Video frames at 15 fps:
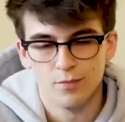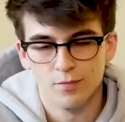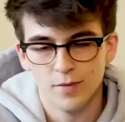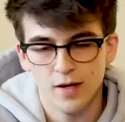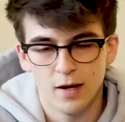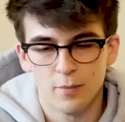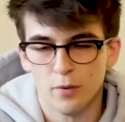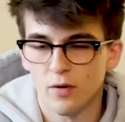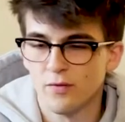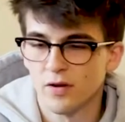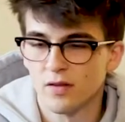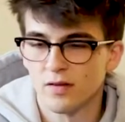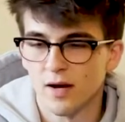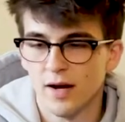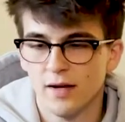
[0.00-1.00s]
Yeah, perfect
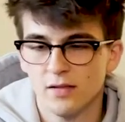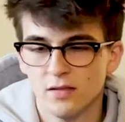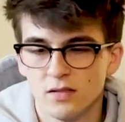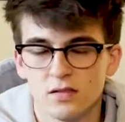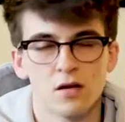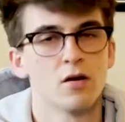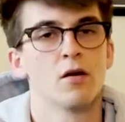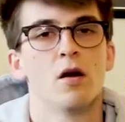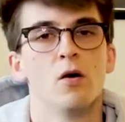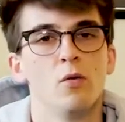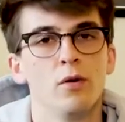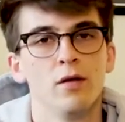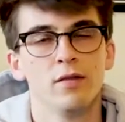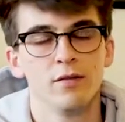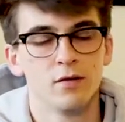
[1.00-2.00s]
size to start out with.